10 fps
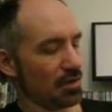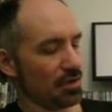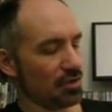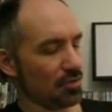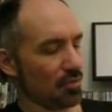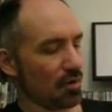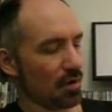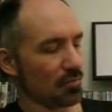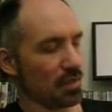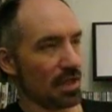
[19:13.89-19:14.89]
You are
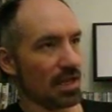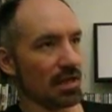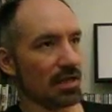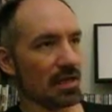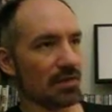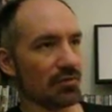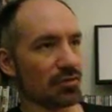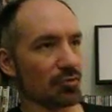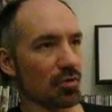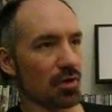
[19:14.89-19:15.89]
playing
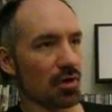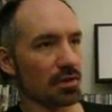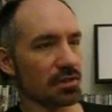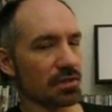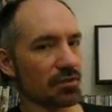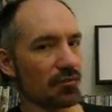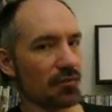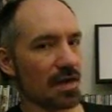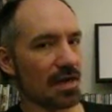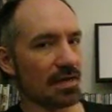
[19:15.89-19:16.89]
individual cards to
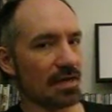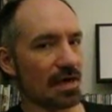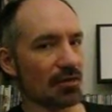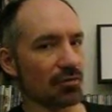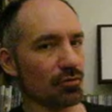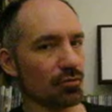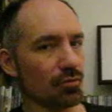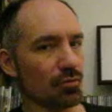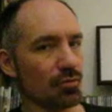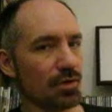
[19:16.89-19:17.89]
find out
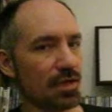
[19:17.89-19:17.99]
who